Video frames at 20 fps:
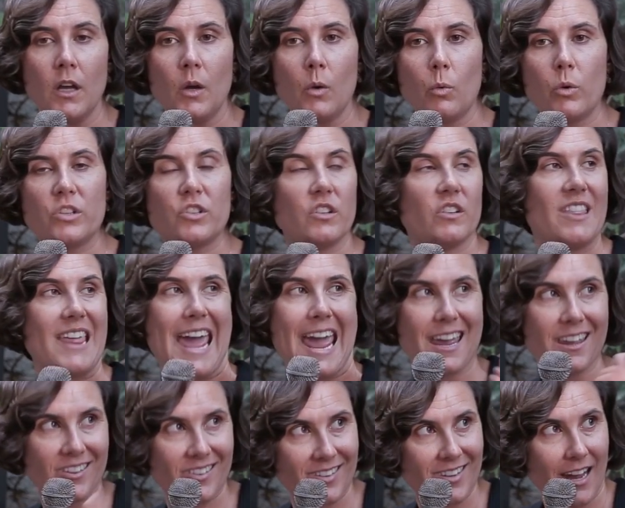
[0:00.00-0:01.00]
which is the
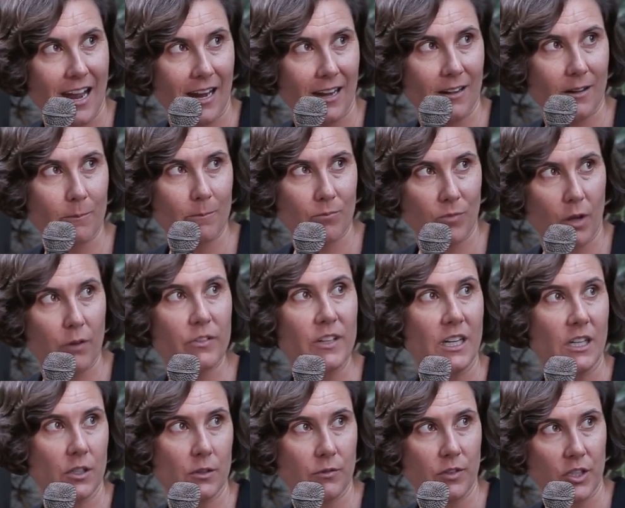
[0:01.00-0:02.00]
estate of an
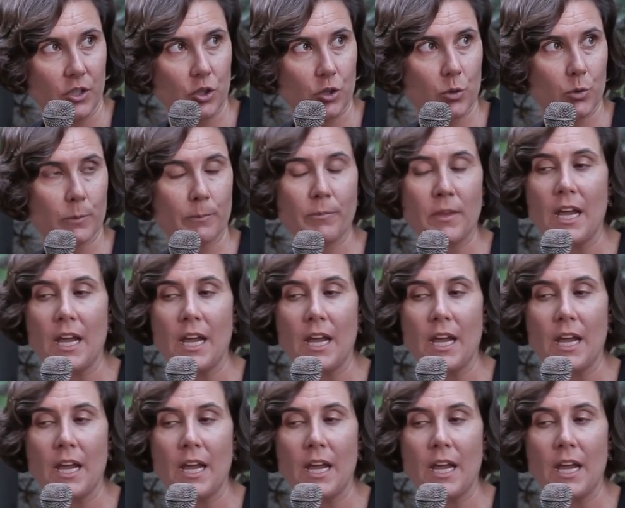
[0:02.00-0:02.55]
individual.